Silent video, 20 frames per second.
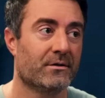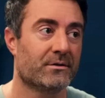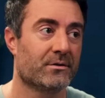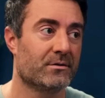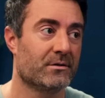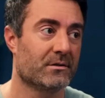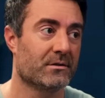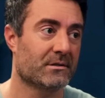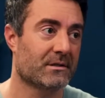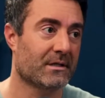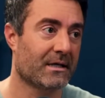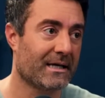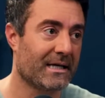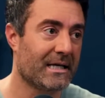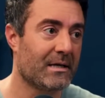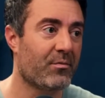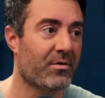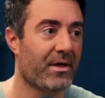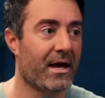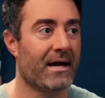So just
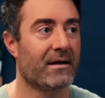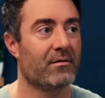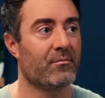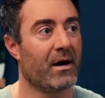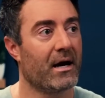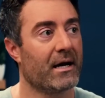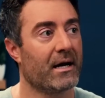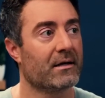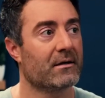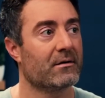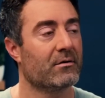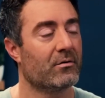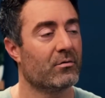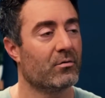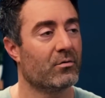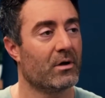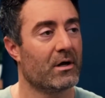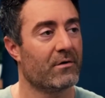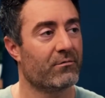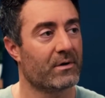keep that in mind.
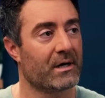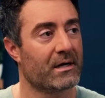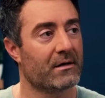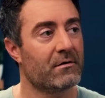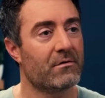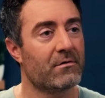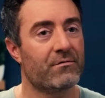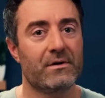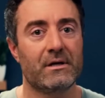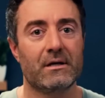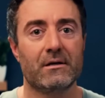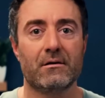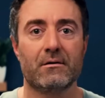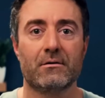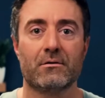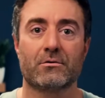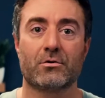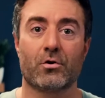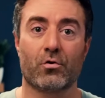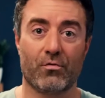If we
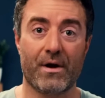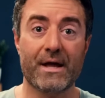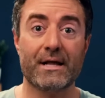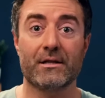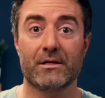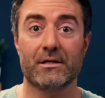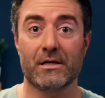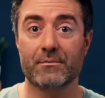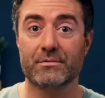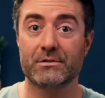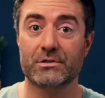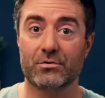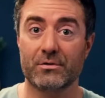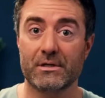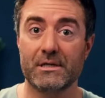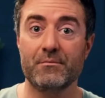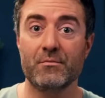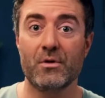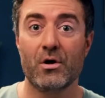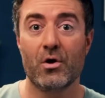intervene correctly
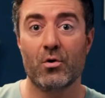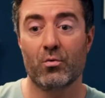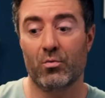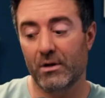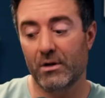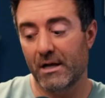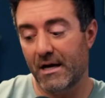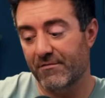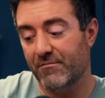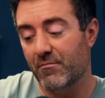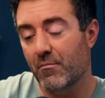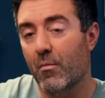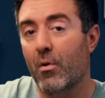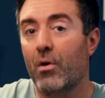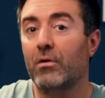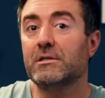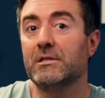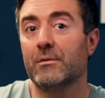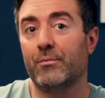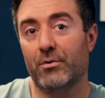upstream, we'll have
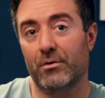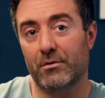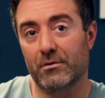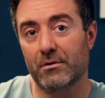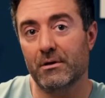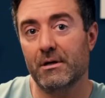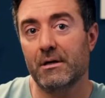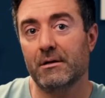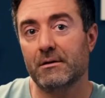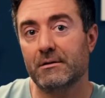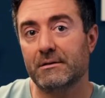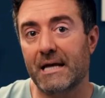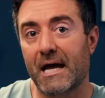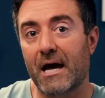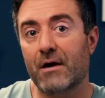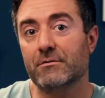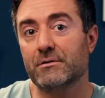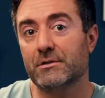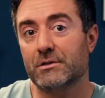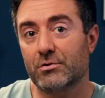multiple
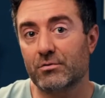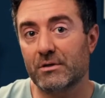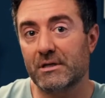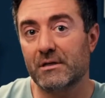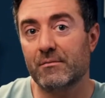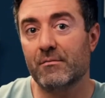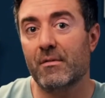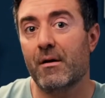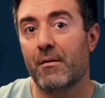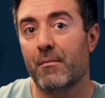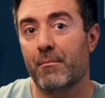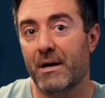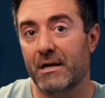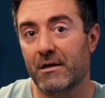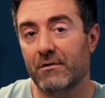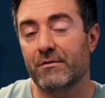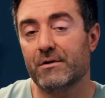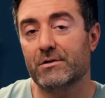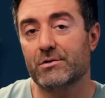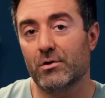downstream
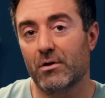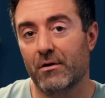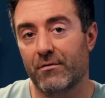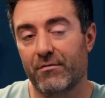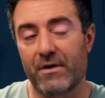beneficial